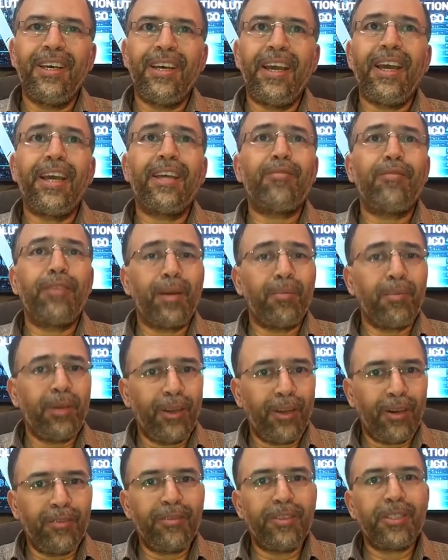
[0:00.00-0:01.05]
and
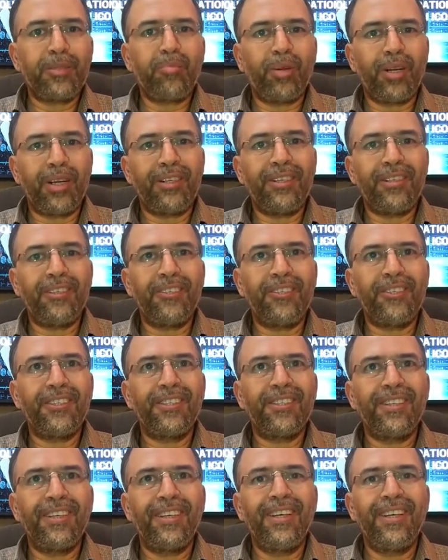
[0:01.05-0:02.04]
family office partners